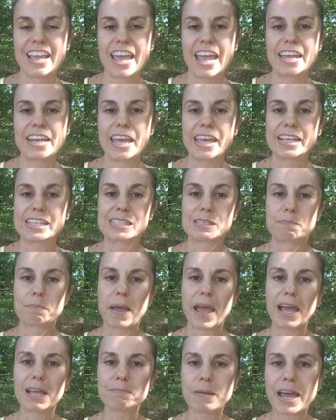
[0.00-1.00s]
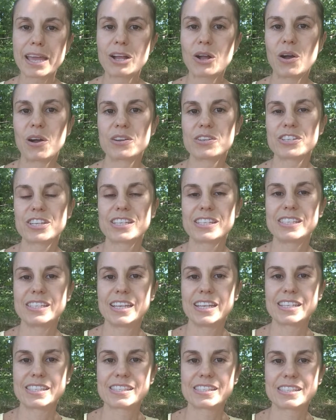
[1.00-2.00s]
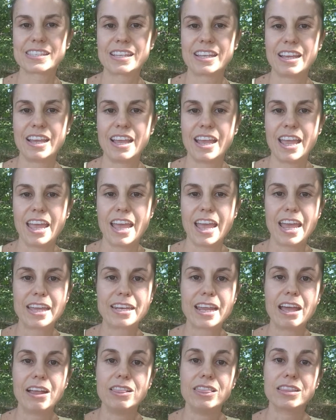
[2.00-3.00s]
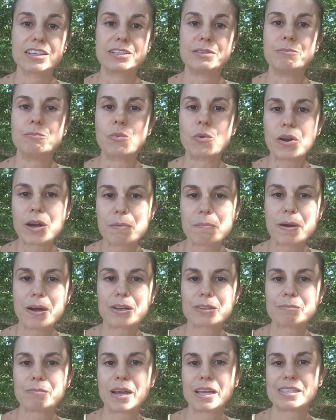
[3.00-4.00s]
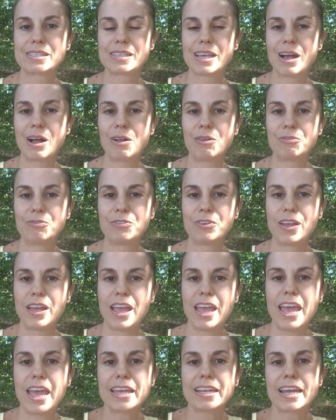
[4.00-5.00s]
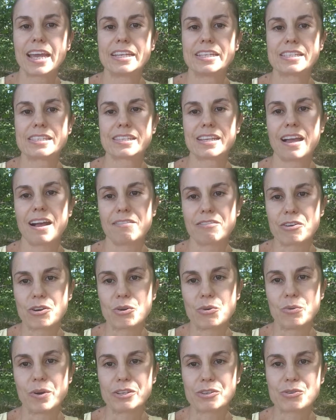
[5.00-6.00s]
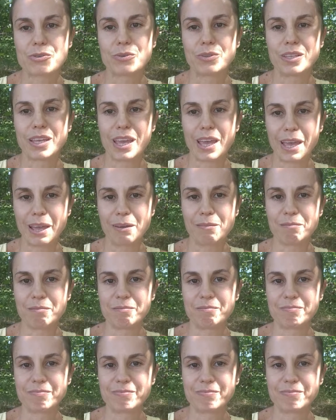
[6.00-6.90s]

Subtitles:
and I expand my consciousness and I learn more about myself and I discover who I truly am.